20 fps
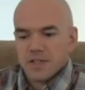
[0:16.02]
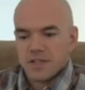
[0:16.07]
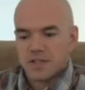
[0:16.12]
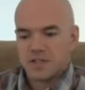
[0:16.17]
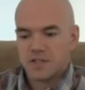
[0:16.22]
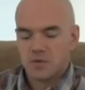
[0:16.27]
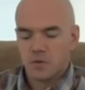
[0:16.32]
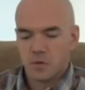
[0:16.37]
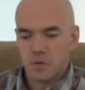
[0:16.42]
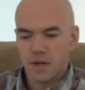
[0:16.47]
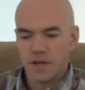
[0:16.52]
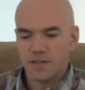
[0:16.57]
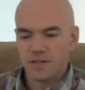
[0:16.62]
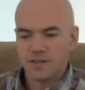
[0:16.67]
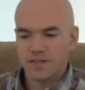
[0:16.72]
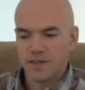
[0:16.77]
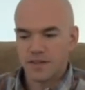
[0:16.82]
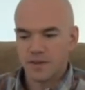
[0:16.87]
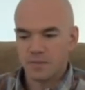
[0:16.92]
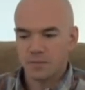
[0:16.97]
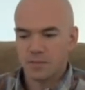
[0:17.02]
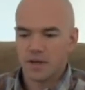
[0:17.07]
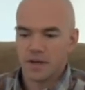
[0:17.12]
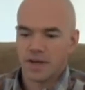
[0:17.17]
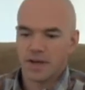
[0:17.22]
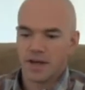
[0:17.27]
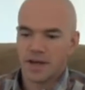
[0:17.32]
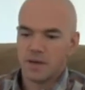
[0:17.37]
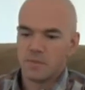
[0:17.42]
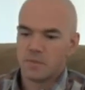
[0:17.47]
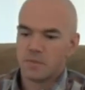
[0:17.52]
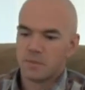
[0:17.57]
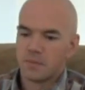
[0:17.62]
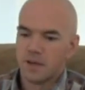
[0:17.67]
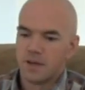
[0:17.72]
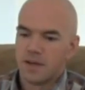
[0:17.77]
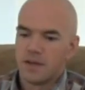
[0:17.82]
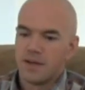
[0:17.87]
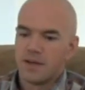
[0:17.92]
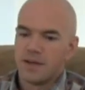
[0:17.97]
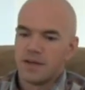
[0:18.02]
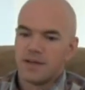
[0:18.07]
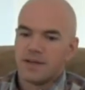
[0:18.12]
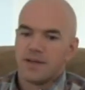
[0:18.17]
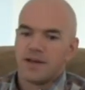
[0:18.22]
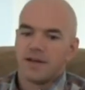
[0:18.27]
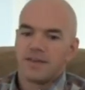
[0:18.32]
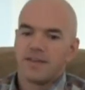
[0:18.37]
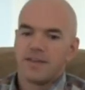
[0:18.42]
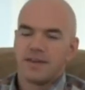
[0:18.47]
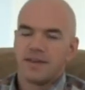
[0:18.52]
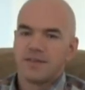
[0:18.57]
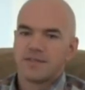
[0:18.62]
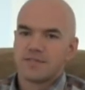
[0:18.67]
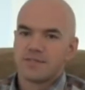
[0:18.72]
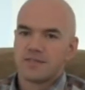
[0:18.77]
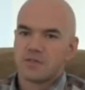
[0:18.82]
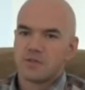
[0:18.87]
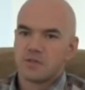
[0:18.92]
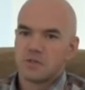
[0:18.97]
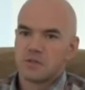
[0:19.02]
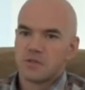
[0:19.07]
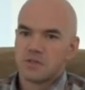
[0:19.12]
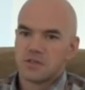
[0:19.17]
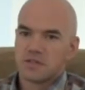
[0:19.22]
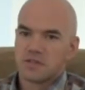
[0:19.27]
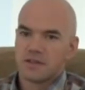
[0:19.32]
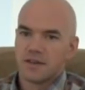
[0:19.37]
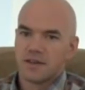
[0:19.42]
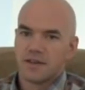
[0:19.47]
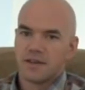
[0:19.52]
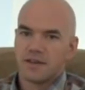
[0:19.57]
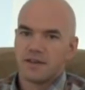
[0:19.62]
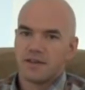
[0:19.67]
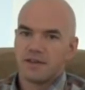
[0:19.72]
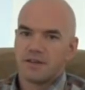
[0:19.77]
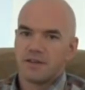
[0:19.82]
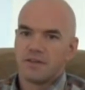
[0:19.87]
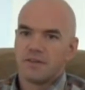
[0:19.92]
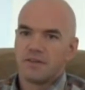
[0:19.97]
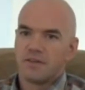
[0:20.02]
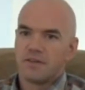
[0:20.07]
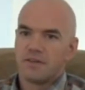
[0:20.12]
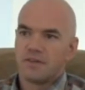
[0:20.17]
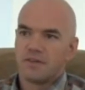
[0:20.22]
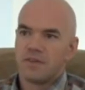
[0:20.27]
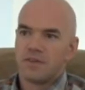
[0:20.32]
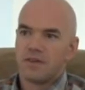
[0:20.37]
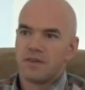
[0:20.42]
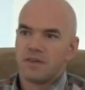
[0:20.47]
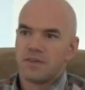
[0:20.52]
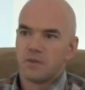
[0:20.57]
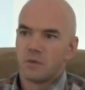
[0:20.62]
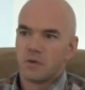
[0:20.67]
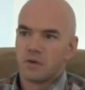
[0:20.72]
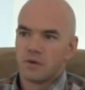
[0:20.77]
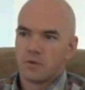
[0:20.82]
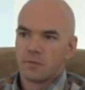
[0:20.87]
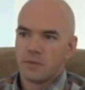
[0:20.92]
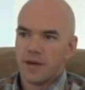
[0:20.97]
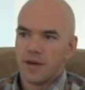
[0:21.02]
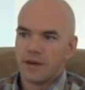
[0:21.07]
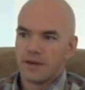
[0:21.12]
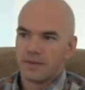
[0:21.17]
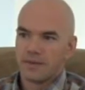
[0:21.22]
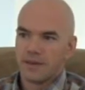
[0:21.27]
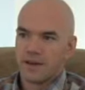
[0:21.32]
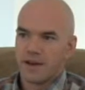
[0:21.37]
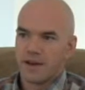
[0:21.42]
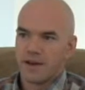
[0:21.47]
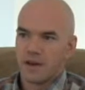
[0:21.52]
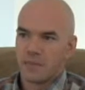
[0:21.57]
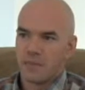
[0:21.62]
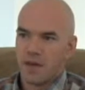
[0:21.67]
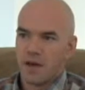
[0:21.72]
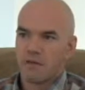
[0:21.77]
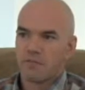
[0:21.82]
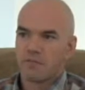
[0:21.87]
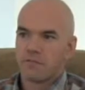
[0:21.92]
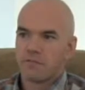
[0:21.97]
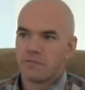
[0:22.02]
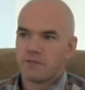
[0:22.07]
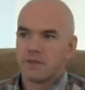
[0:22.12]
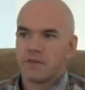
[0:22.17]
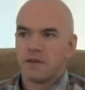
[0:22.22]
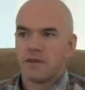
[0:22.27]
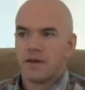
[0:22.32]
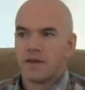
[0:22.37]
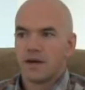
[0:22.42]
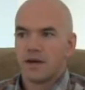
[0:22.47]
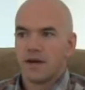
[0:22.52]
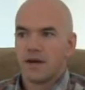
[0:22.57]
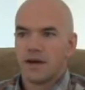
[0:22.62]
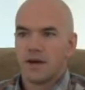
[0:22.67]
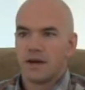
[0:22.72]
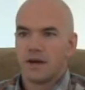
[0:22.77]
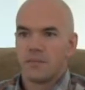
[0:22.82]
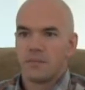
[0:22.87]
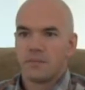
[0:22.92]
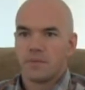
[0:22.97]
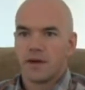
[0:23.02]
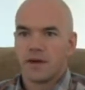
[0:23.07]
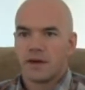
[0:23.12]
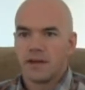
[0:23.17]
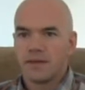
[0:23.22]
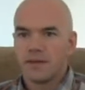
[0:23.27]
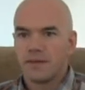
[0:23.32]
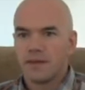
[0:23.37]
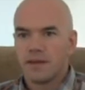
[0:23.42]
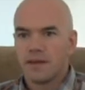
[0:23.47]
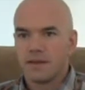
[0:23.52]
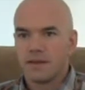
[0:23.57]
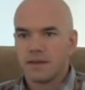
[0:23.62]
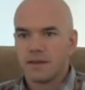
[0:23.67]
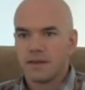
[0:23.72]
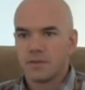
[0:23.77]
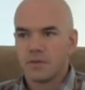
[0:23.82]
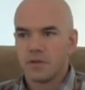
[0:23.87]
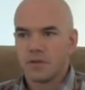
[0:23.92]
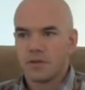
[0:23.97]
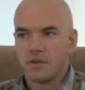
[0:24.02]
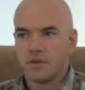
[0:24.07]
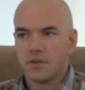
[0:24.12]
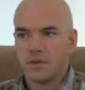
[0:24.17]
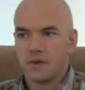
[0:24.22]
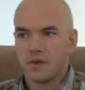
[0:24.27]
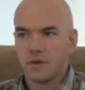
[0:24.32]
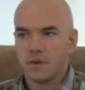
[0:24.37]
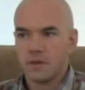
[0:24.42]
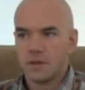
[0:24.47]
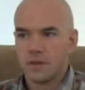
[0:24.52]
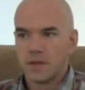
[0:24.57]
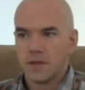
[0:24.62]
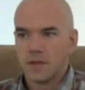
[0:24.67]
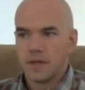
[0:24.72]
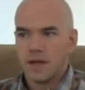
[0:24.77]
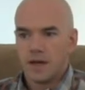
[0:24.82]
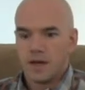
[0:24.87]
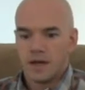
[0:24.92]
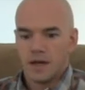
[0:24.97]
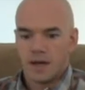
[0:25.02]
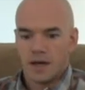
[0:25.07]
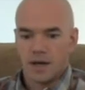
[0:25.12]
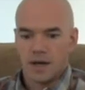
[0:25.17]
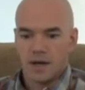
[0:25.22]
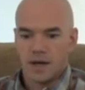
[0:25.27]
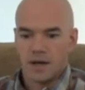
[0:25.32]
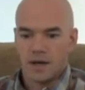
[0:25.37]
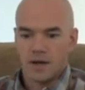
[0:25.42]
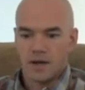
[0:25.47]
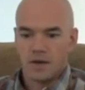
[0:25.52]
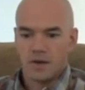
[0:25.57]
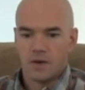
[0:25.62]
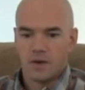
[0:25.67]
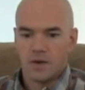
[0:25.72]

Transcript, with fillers: judged quite the same. Um, I think institutions like the, the World Bank, the IMF, um, and, and the WTO uh,